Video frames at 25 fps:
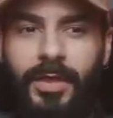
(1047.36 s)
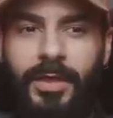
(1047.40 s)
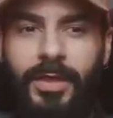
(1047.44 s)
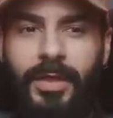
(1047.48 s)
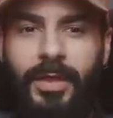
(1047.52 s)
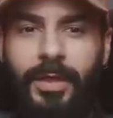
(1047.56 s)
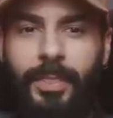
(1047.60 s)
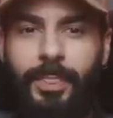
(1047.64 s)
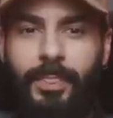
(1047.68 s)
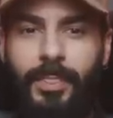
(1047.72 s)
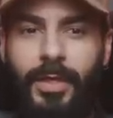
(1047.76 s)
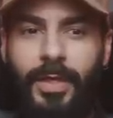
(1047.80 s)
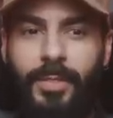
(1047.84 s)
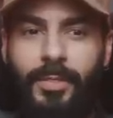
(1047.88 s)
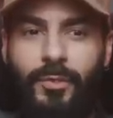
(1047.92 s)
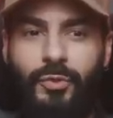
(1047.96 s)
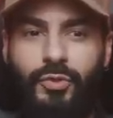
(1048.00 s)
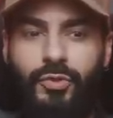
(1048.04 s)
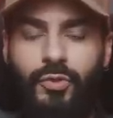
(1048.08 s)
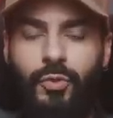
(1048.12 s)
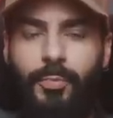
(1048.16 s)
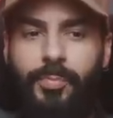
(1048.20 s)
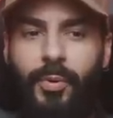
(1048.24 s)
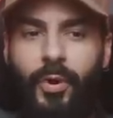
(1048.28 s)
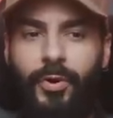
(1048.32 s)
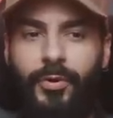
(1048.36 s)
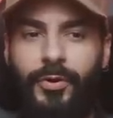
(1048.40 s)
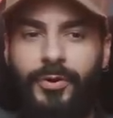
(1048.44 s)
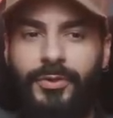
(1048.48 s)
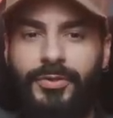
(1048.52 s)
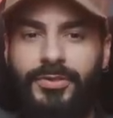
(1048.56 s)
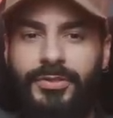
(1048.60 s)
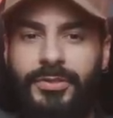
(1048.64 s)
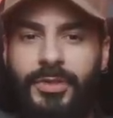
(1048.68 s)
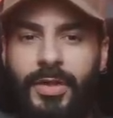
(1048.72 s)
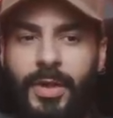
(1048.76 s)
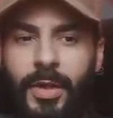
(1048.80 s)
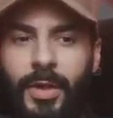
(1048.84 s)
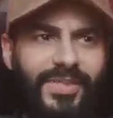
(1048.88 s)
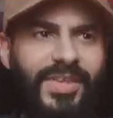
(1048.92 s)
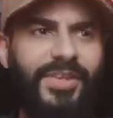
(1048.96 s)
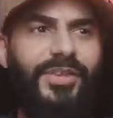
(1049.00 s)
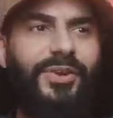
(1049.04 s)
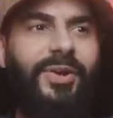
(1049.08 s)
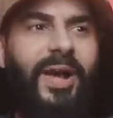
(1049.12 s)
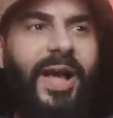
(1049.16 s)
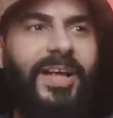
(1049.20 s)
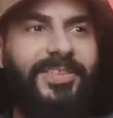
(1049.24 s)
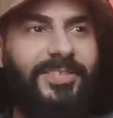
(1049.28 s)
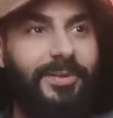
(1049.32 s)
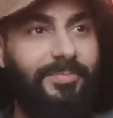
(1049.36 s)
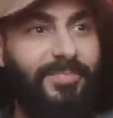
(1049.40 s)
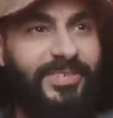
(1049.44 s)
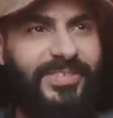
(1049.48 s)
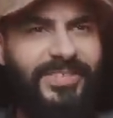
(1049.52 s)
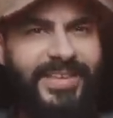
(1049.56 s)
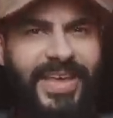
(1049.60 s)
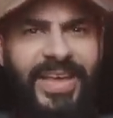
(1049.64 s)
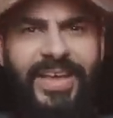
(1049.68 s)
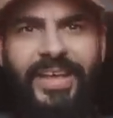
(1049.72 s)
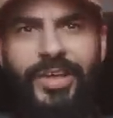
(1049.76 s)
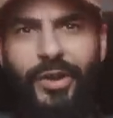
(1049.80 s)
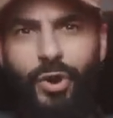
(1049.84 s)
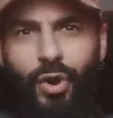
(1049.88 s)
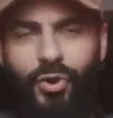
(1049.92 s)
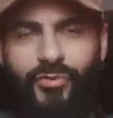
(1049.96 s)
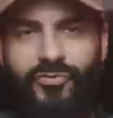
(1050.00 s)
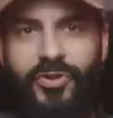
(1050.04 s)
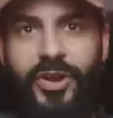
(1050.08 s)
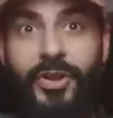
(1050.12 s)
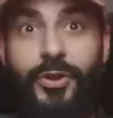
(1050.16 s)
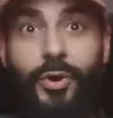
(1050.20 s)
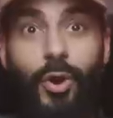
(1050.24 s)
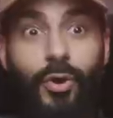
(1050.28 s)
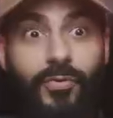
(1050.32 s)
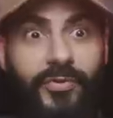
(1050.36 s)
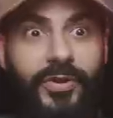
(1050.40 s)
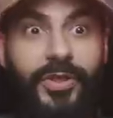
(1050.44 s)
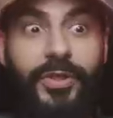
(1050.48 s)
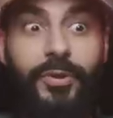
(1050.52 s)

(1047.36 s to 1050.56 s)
in those two-parters. You know, as I'm saying it over and over,